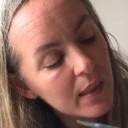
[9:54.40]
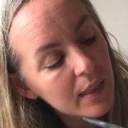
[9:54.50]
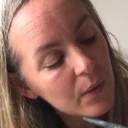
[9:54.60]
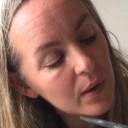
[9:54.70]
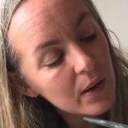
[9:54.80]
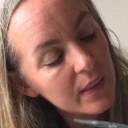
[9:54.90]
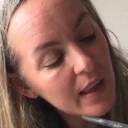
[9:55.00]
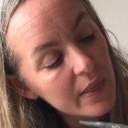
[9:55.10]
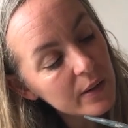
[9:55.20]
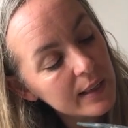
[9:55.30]
There we go.
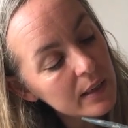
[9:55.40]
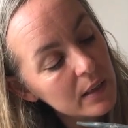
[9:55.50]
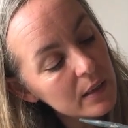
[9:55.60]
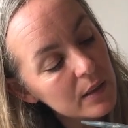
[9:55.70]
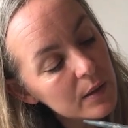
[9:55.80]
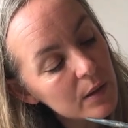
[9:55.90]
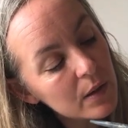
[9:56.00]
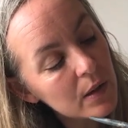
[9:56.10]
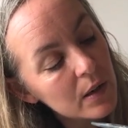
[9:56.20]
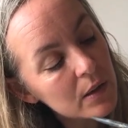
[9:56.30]
Other ear.
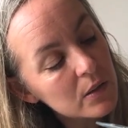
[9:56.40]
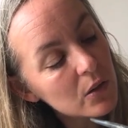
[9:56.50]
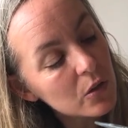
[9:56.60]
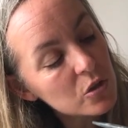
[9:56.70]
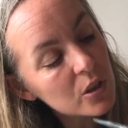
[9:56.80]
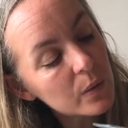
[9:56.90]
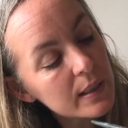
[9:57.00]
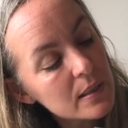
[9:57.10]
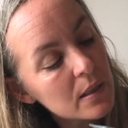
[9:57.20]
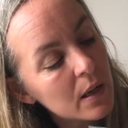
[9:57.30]
It's got 2
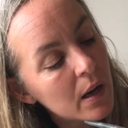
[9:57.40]
ears.